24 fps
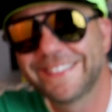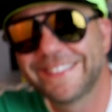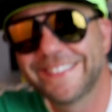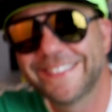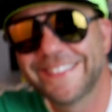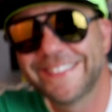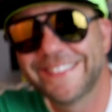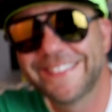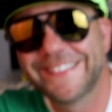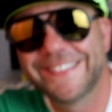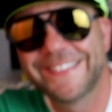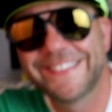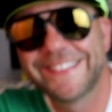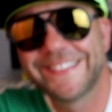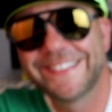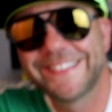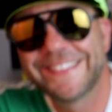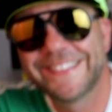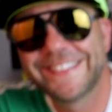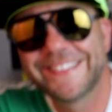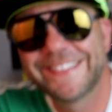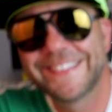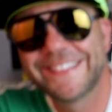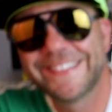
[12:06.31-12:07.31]

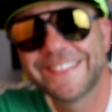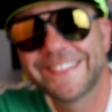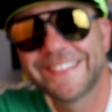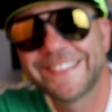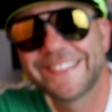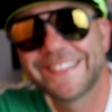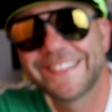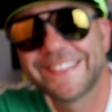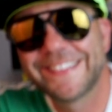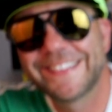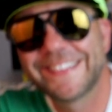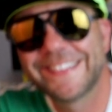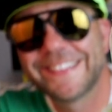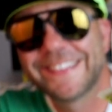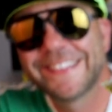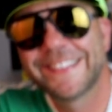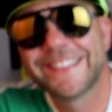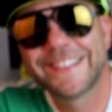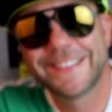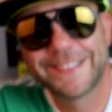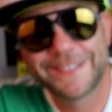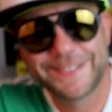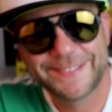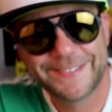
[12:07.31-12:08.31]

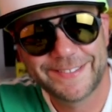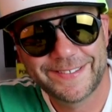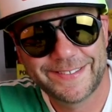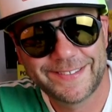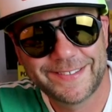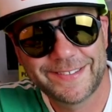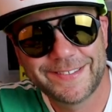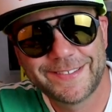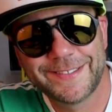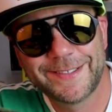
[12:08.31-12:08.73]
Nobody speaks.